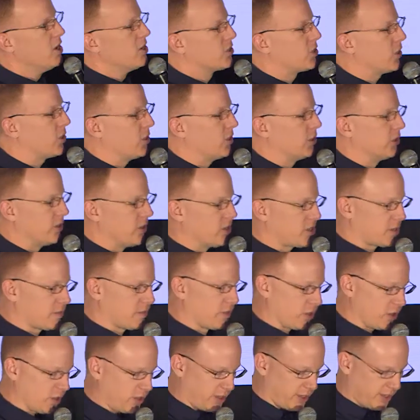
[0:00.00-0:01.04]
So you learned some
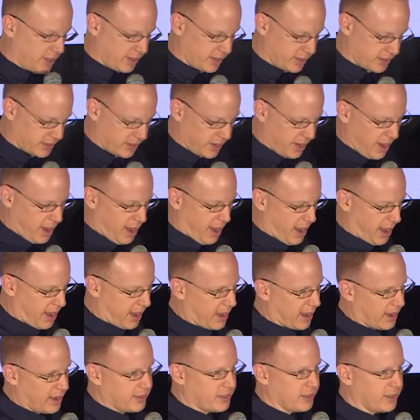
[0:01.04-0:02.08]
good things,
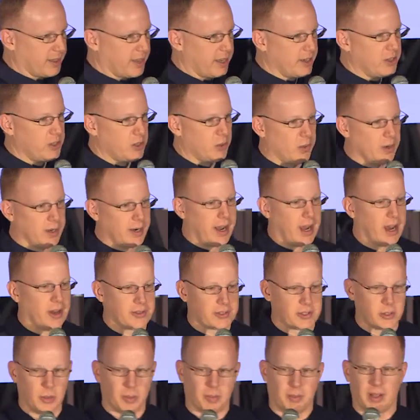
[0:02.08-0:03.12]
and then you went out
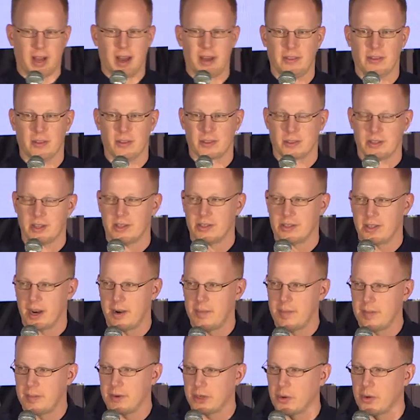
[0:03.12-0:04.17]
to apply those things. And I
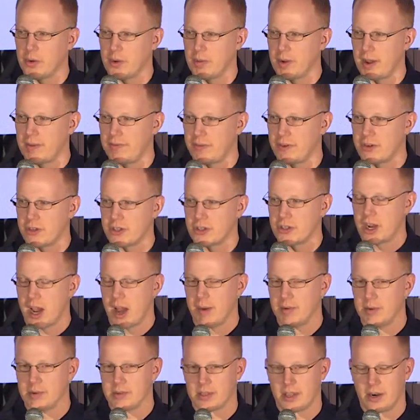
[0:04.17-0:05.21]
remember going to my first job.
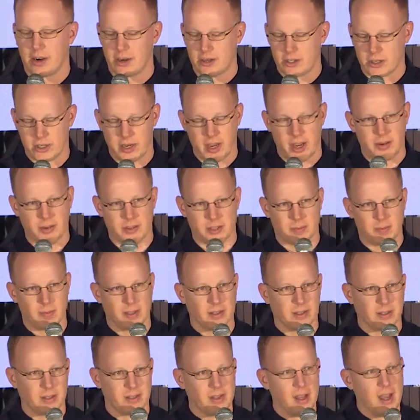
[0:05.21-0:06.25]
It was at Archer Daniels
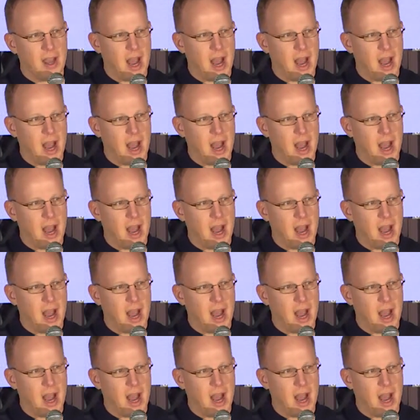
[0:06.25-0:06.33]
Midland.